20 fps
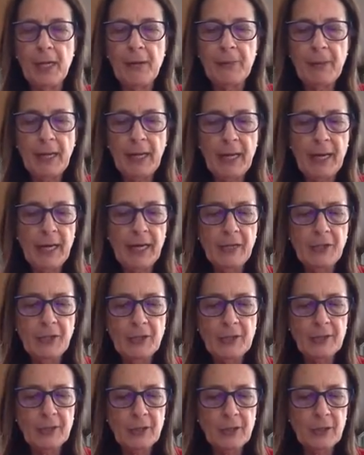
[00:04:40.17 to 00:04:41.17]
But I
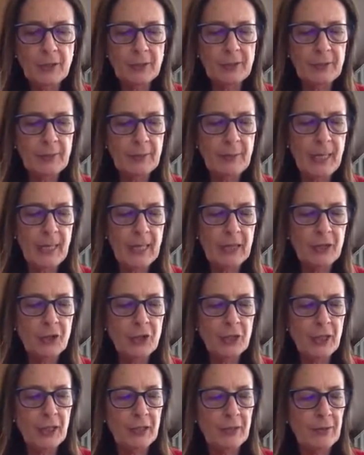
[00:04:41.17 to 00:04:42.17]
just took some
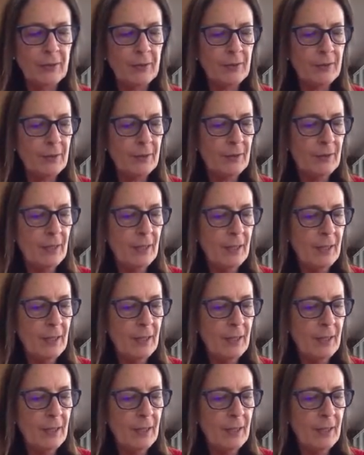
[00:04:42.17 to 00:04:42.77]
eggshells